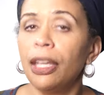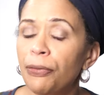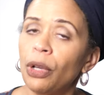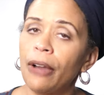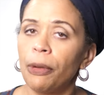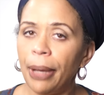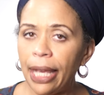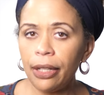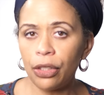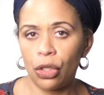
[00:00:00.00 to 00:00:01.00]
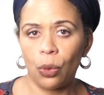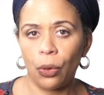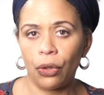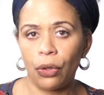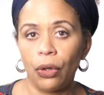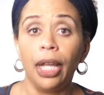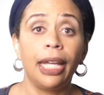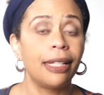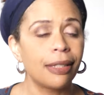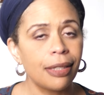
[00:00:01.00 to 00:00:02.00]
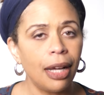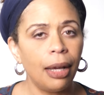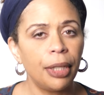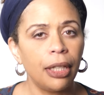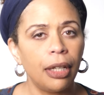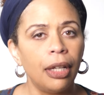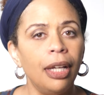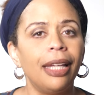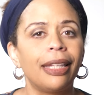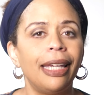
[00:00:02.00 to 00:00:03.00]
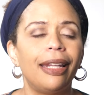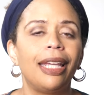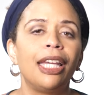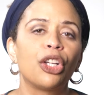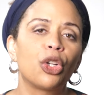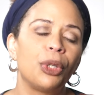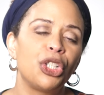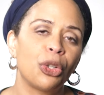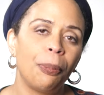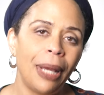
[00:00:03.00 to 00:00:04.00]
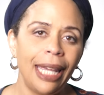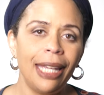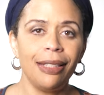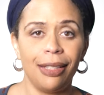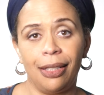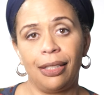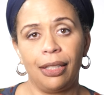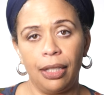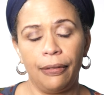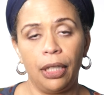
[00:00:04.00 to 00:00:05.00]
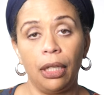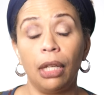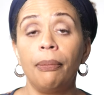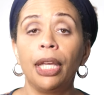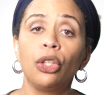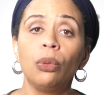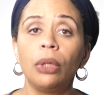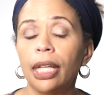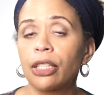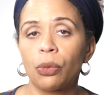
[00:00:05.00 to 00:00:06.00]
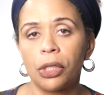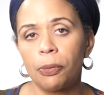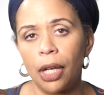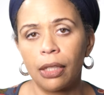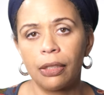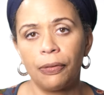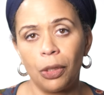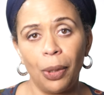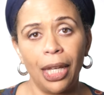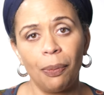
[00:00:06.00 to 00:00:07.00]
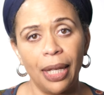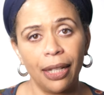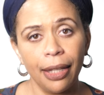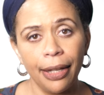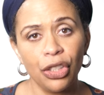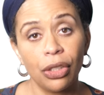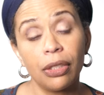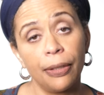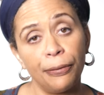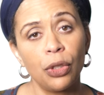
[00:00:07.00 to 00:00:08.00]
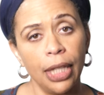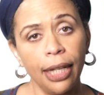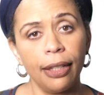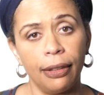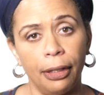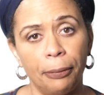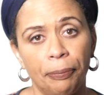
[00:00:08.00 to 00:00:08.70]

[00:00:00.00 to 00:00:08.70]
If you have a pain disorder, insomnia can increase your pain sensitivity and make you less responsive to pain medications if you're taking them.